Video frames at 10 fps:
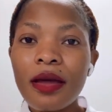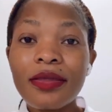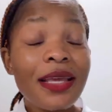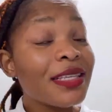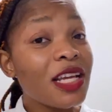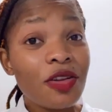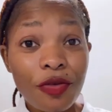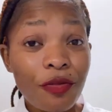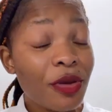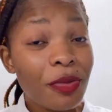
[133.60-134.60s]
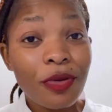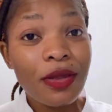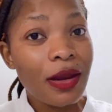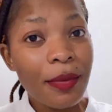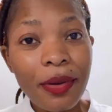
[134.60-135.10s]
there is a lot of people
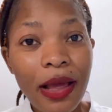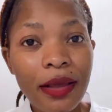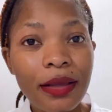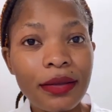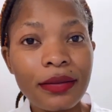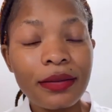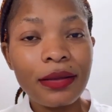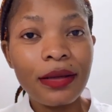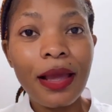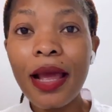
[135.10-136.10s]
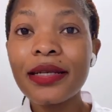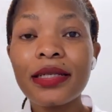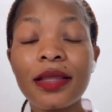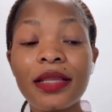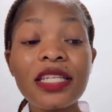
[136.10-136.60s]
that are applying,
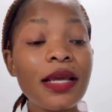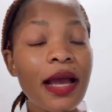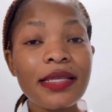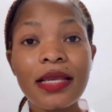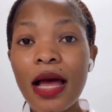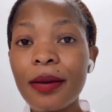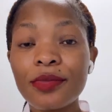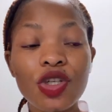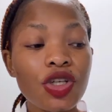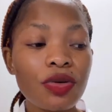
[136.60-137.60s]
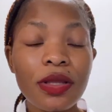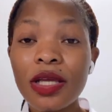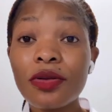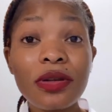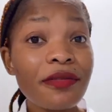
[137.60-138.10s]
and these guys, I'm sure
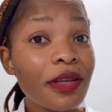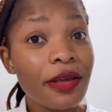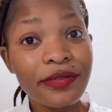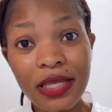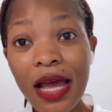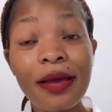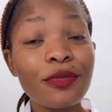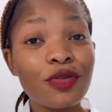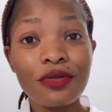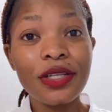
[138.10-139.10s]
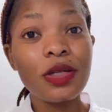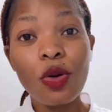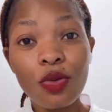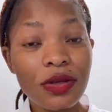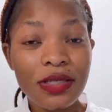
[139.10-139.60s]
they don't even have time to read
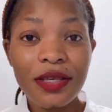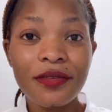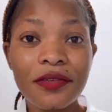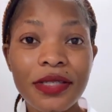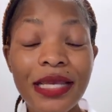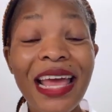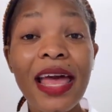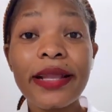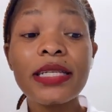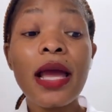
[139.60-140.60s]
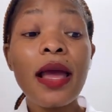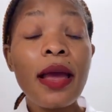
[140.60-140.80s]
all the CVs, and